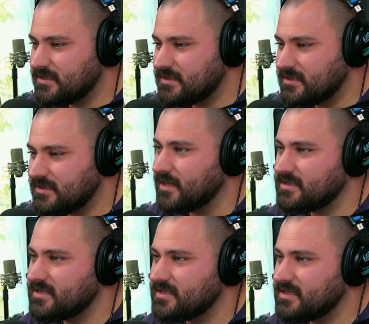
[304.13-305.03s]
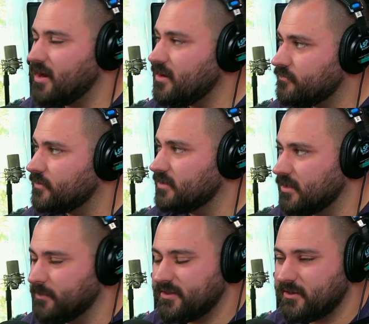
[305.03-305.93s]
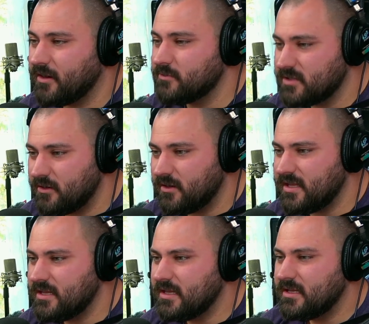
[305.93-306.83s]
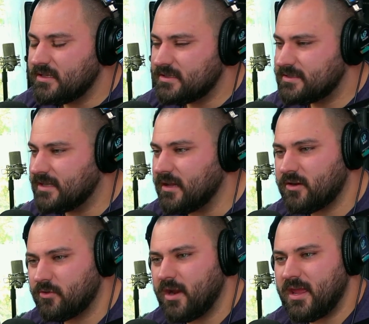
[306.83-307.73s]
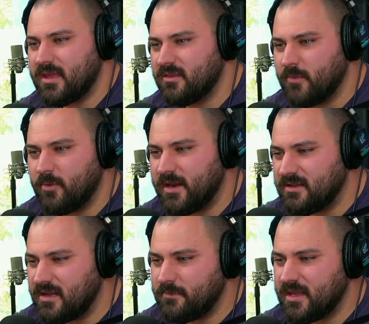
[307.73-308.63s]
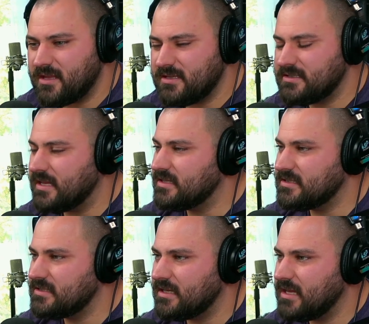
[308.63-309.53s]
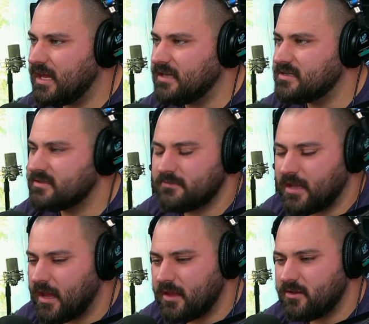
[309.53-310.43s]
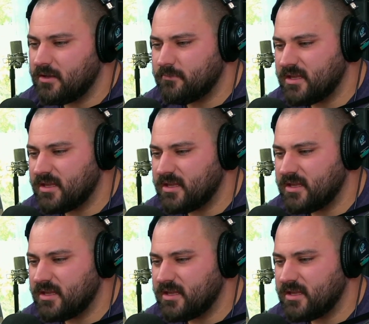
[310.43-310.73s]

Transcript: could not stop crying for a little bit there. I was literally stuck crying in the moment. It didn't make any sense. I just I couldn't make